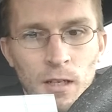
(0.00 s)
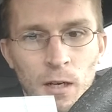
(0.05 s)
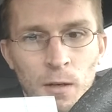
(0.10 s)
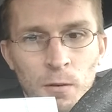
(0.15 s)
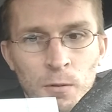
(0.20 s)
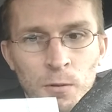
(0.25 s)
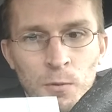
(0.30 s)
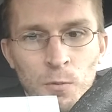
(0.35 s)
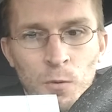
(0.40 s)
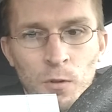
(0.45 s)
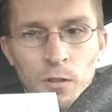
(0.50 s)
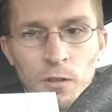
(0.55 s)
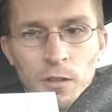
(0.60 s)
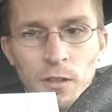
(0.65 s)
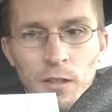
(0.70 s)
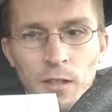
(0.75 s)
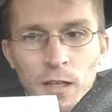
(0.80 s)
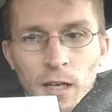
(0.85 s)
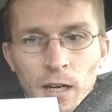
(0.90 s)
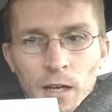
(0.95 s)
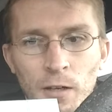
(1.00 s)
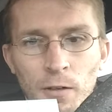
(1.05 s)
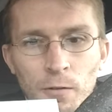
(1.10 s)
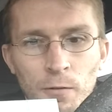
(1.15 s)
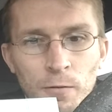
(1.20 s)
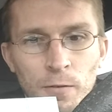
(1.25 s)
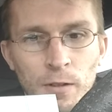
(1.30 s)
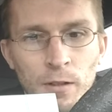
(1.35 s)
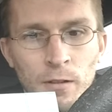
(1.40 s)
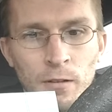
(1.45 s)
I was wondering how
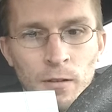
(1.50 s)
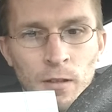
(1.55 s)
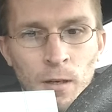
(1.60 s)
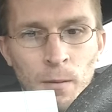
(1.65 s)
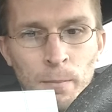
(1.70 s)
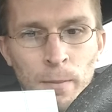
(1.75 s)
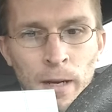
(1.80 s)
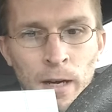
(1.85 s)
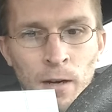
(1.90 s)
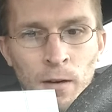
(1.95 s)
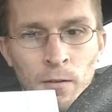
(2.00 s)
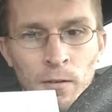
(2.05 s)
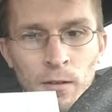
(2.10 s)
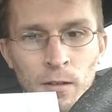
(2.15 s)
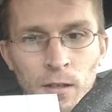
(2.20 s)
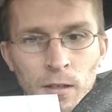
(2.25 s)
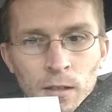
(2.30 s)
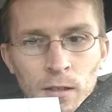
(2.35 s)
you feel about